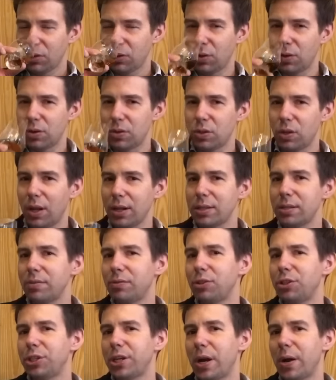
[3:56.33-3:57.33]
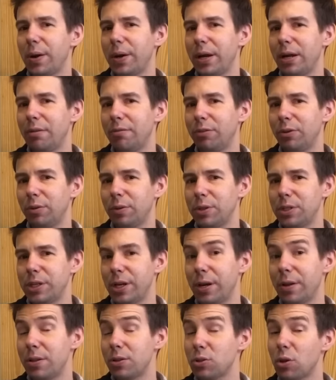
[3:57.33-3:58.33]
So there's lots of sherry influence
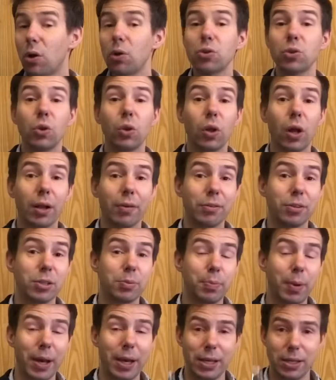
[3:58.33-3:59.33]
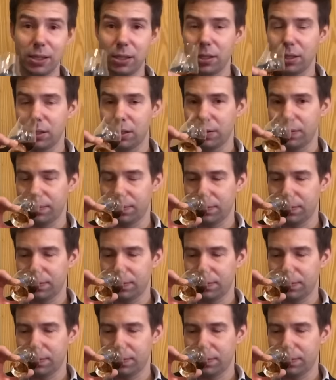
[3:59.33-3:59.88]
here. There's also a lot of spice.